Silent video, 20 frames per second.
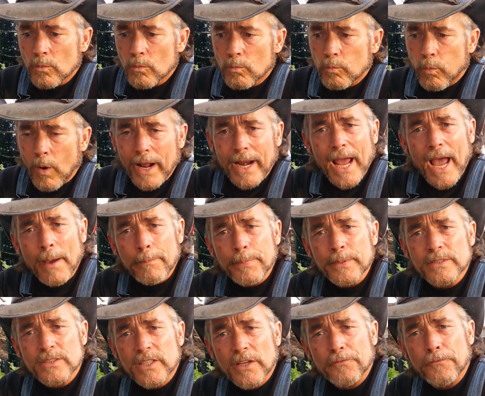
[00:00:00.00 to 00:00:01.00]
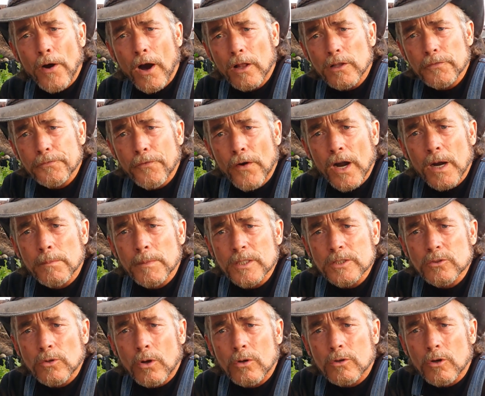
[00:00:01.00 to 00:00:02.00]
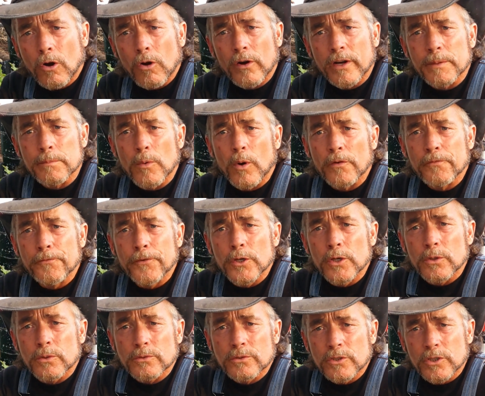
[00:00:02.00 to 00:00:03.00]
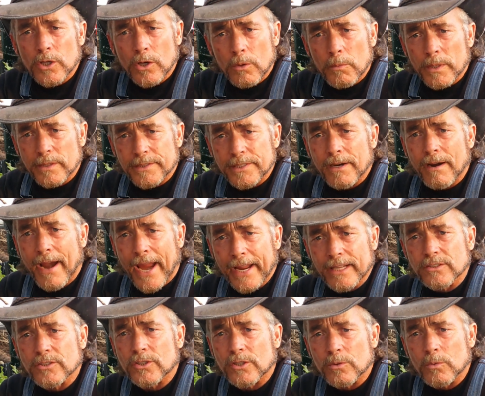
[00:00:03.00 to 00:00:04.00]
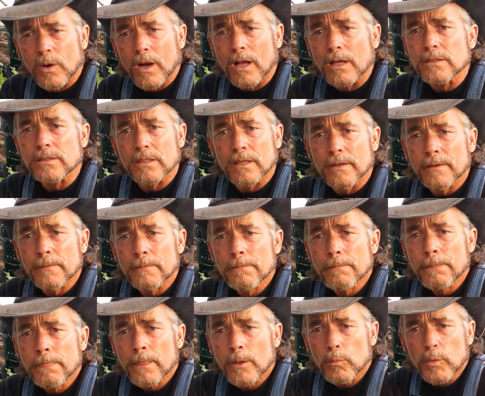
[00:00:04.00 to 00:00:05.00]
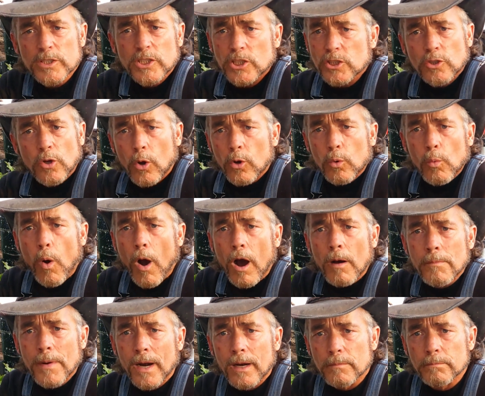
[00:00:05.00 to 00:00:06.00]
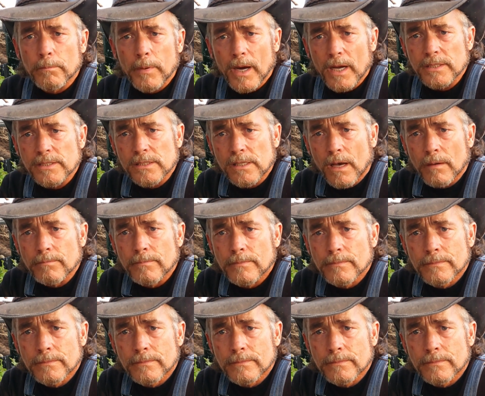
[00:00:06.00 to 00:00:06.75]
what happens if all the farmers don't grow any more food? You know what their answer was? We just go to Walmart and buy some.